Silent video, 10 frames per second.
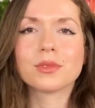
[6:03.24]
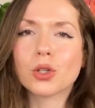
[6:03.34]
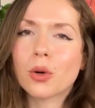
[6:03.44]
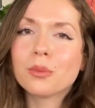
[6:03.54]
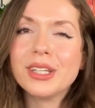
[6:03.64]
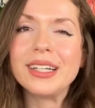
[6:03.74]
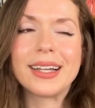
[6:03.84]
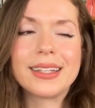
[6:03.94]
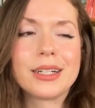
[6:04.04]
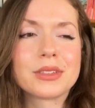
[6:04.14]
So I'm really
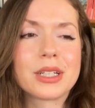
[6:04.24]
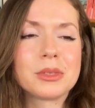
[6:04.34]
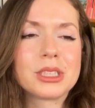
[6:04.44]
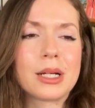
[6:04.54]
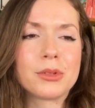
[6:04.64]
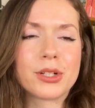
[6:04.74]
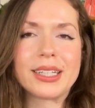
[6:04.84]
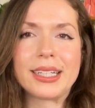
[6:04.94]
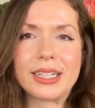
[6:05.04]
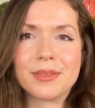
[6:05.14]
glad that I was able to
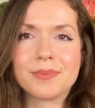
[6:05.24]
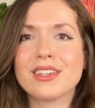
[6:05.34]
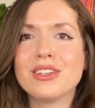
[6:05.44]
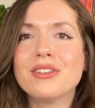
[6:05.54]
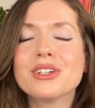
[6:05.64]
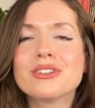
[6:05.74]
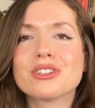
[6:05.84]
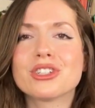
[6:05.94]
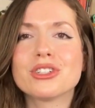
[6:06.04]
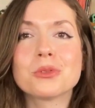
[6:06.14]
upgrade there. You
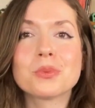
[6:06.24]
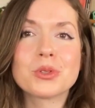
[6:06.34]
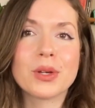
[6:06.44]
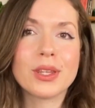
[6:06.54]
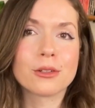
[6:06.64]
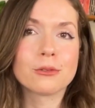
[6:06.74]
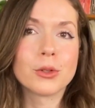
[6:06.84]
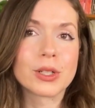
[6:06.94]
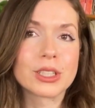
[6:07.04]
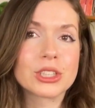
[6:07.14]
can choose between their
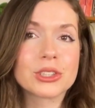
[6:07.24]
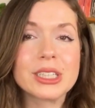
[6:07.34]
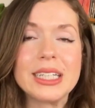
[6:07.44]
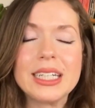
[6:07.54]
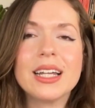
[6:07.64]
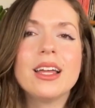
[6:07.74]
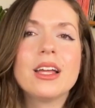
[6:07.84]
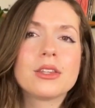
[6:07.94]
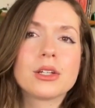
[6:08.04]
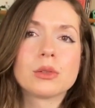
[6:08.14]
forest green,
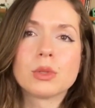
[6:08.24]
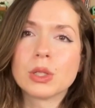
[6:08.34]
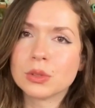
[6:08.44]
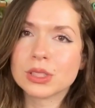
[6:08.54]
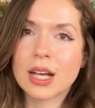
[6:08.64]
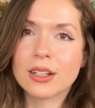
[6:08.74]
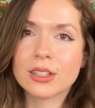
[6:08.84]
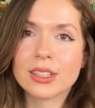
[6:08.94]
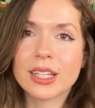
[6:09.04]
their rose color